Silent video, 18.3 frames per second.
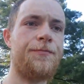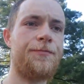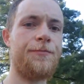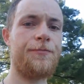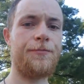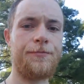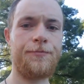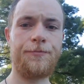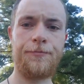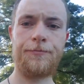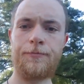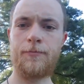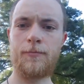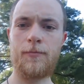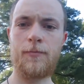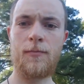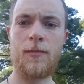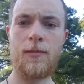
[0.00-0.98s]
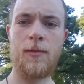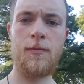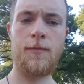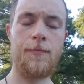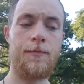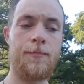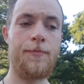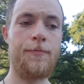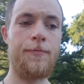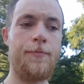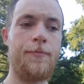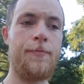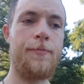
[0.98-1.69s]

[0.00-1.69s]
(silence)